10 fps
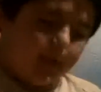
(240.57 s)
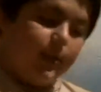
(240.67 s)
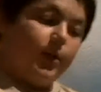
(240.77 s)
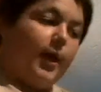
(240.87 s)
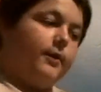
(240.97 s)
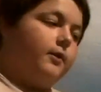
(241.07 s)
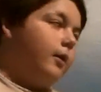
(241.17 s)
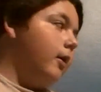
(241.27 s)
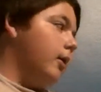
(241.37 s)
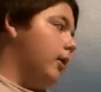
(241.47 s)
Thank you guys.
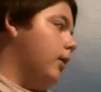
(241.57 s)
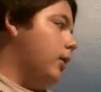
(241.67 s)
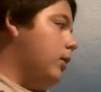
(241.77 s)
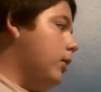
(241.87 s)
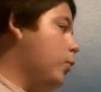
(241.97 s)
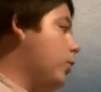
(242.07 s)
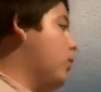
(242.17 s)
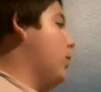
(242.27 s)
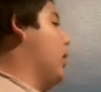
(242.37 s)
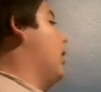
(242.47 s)

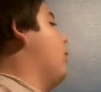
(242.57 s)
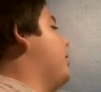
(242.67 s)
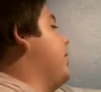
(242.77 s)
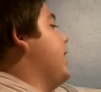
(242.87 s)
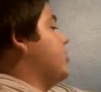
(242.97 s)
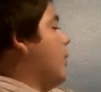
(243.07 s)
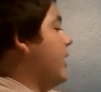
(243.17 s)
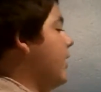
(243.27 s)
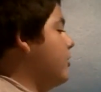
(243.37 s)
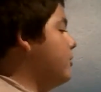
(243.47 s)
One last
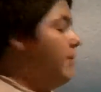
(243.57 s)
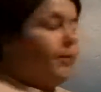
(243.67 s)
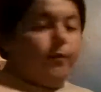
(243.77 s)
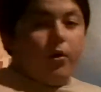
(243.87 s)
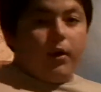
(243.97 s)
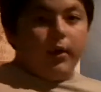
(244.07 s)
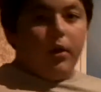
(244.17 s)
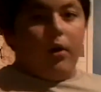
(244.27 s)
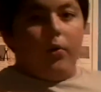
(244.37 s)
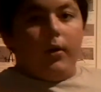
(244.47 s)
quick announcement before I
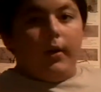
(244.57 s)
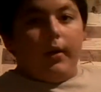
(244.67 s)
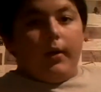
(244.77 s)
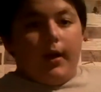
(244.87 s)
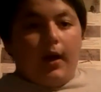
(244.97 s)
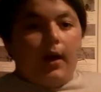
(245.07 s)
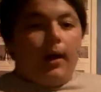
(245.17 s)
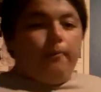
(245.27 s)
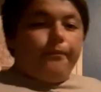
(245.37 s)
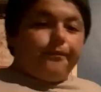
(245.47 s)
go.
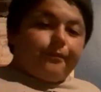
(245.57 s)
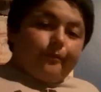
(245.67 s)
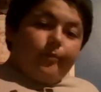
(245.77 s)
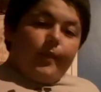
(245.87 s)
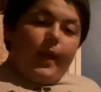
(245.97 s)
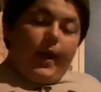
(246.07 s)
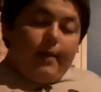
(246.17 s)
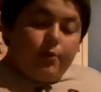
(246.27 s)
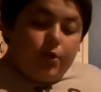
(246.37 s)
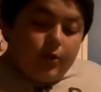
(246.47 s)

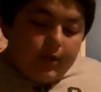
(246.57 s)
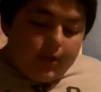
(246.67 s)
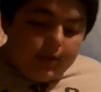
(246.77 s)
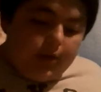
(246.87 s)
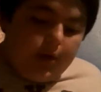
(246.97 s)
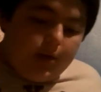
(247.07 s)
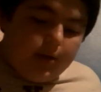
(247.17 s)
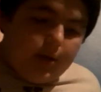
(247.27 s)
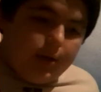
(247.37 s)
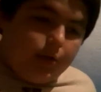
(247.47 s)
I'm shooting this
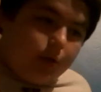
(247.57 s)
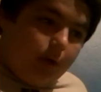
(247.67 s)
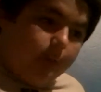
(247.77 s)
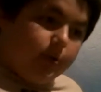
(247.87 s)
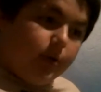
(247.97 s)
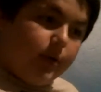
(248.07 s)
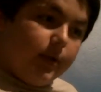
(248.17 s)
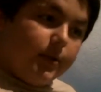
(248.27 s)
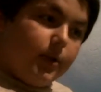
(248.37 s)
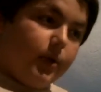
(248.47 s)
on
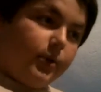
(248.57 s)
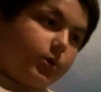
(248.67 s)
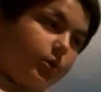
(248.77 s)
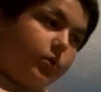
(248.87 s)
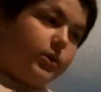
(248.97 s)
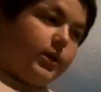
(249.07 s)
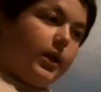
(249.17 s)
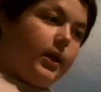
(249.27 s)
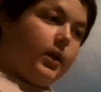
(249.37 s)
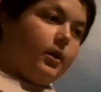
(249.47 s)

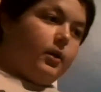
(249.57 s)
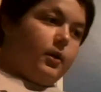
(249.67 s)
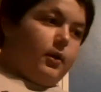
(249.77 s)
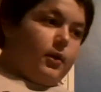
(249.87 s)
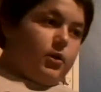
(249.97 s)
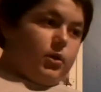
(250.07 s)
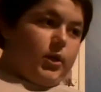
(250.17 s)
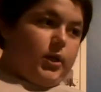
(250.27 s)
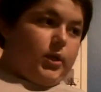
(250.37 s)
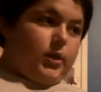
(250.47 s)
Tuesday,
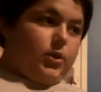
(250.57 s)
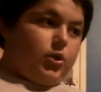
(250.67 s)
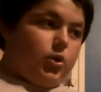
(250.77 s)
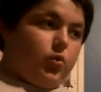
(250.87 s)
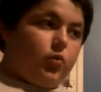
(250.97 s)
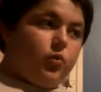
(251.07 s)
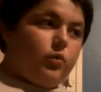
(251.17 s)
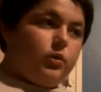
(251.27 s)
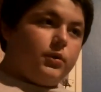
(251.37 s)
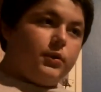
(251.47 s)

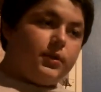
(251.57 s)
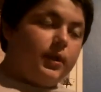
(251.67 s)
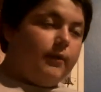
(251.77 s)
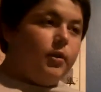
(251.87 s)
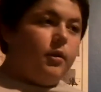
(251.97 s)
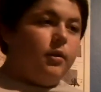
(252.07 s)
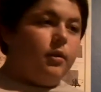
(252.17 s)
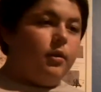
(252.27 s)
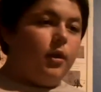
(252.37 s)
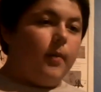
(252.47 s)
June
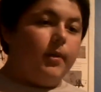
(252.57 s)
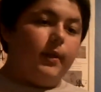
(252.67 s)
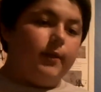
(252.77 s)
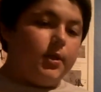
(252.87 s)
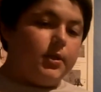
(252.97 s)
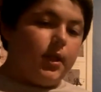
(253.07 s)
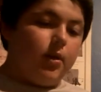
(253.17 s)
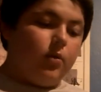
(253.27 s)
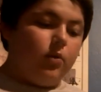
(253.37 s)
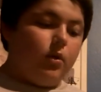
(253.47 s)
7th, I believe it is now.